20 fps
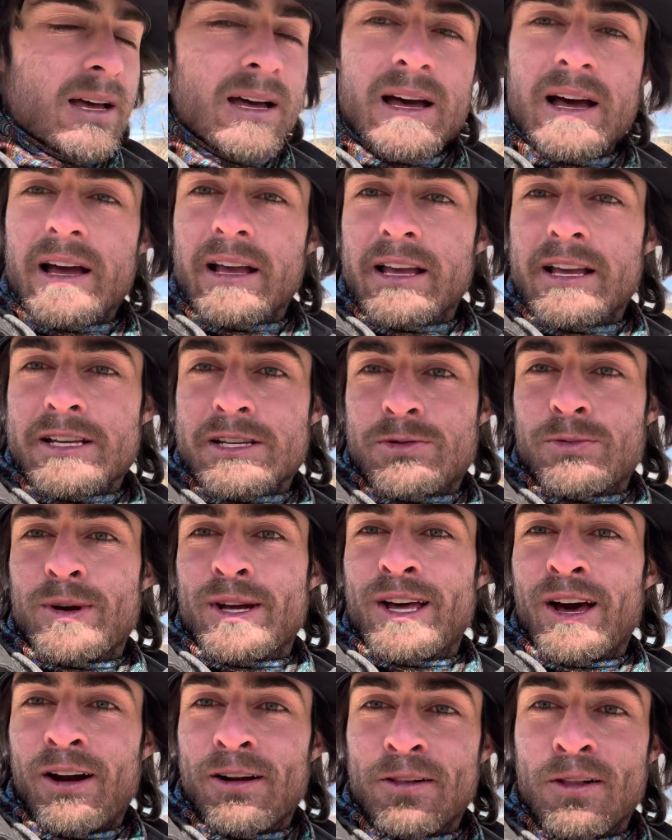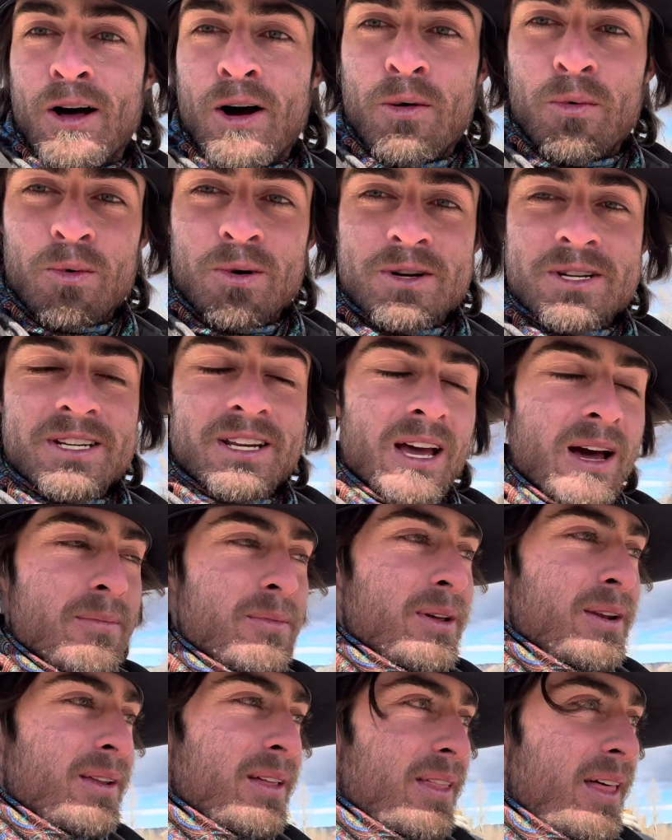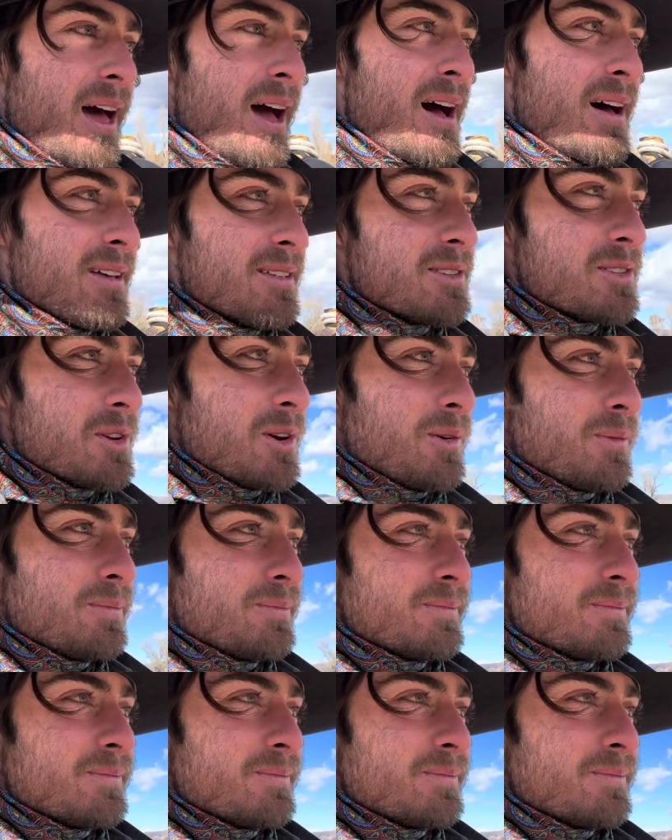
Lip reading: I guess we got a lot worse coming than that, so.